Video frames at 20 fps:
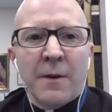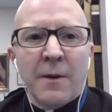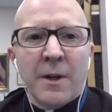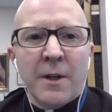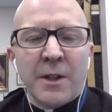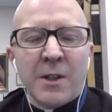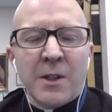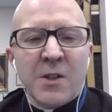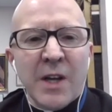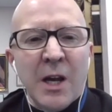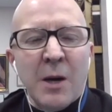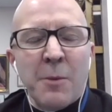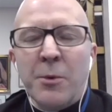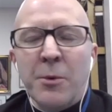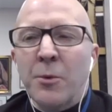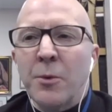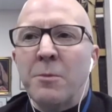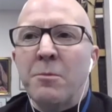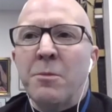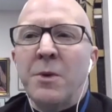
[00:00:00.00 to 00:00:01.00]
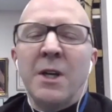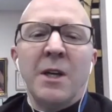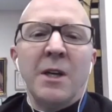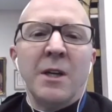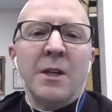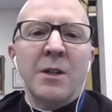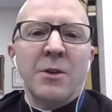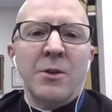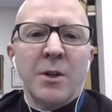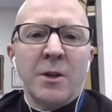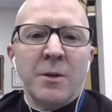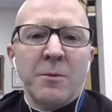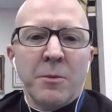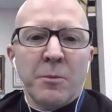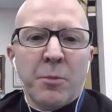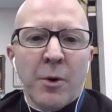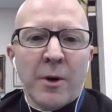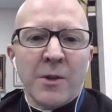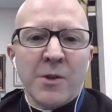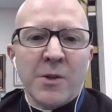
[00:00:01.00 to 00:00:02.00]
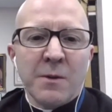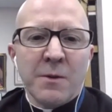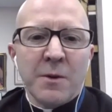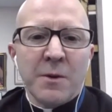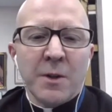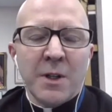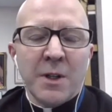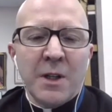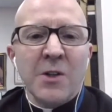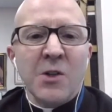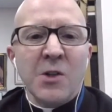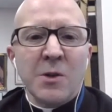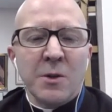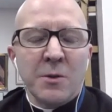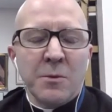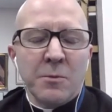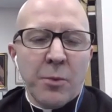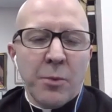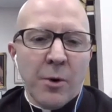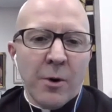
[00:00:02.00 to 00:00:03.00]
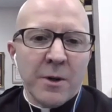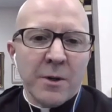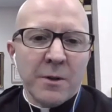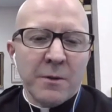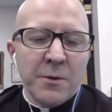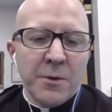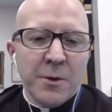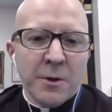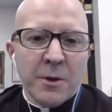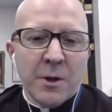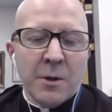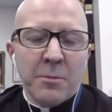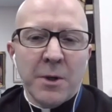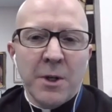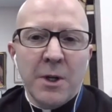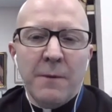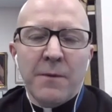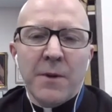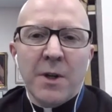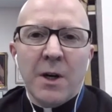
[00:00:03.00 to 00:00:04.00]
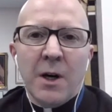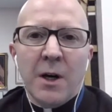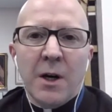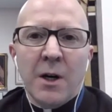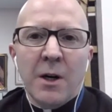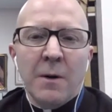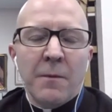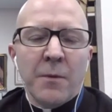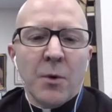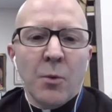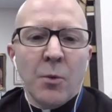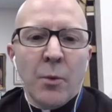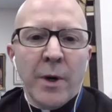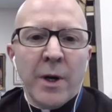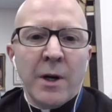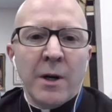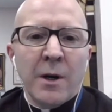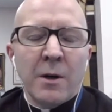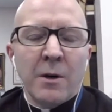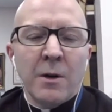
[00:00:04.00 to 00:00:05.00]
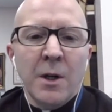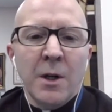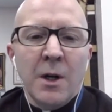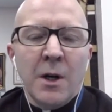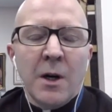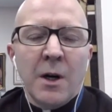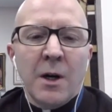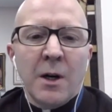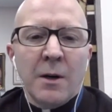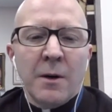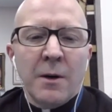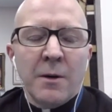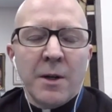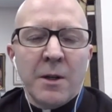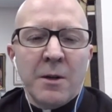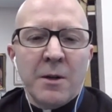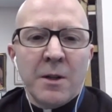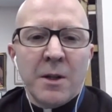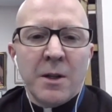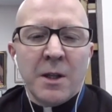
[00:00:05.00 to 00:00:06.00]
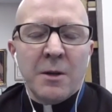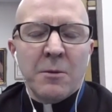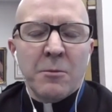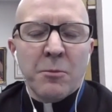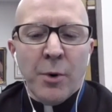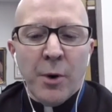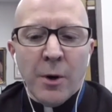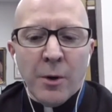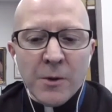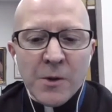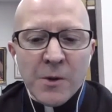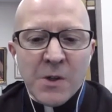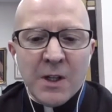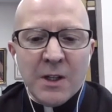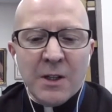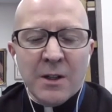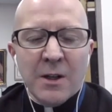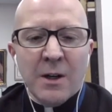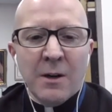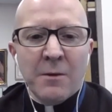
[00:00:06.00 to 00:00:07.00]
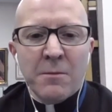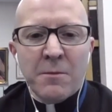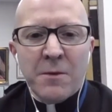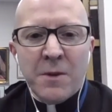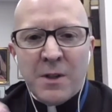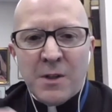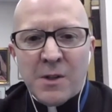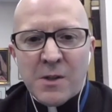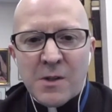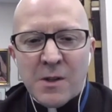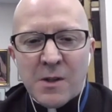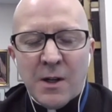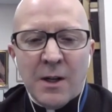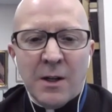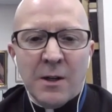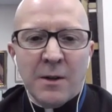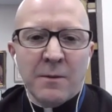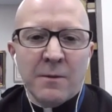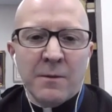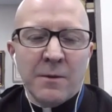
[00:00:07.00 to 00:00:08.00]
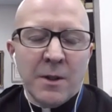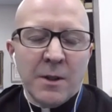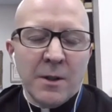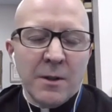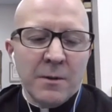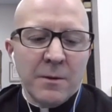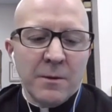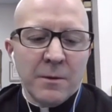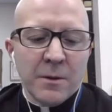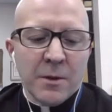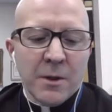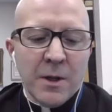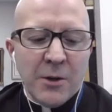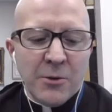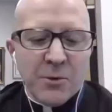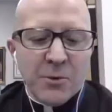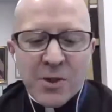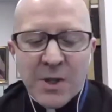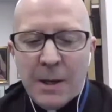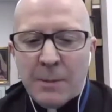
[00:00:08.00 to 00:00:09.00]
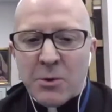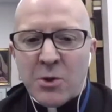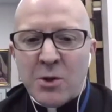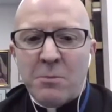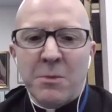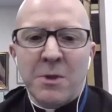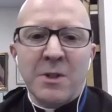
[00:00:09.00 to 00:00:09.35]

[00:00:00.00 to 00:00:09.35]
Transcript: example would be in parts of the eastern part of Europe, where the imposing of these contraceptive